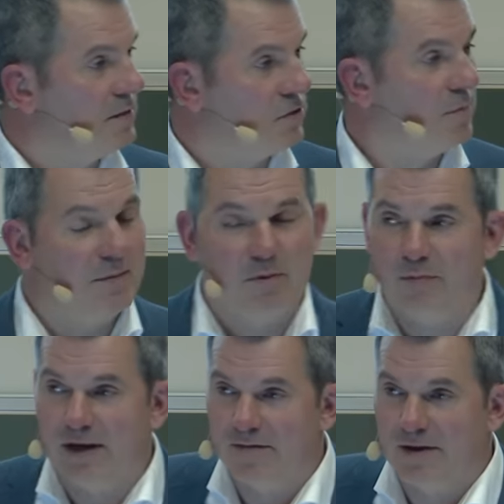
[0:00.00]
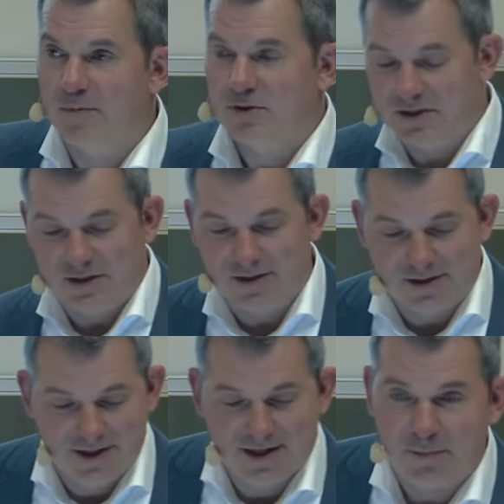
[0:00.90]
So maybe we have a potential
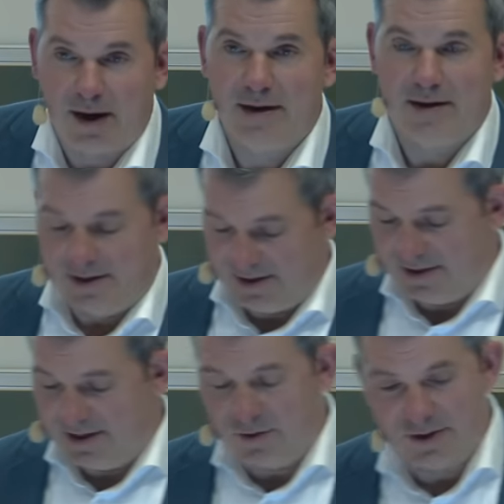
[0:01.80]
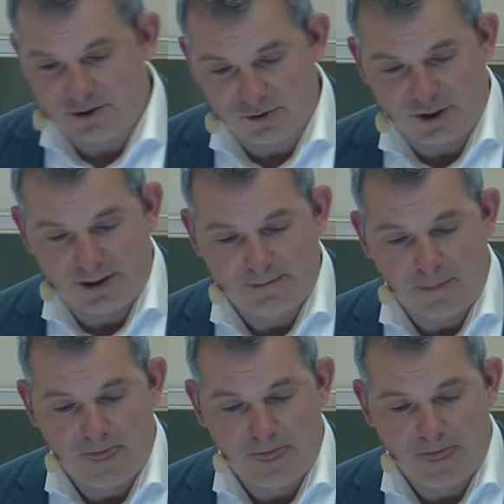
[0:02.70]
buyer here in the audience today.